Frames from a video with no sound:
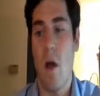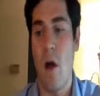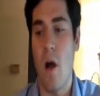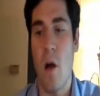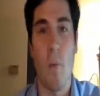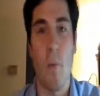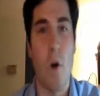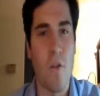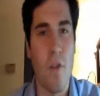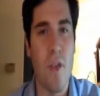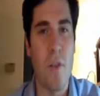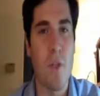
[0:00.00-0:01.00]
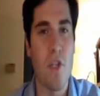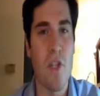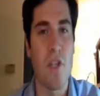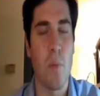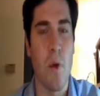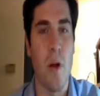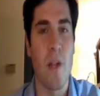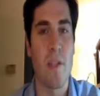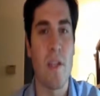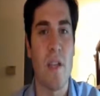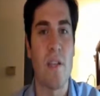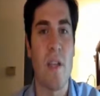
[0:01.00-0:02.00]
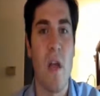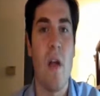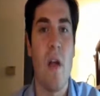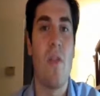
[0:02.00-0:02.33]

part of the admissions process,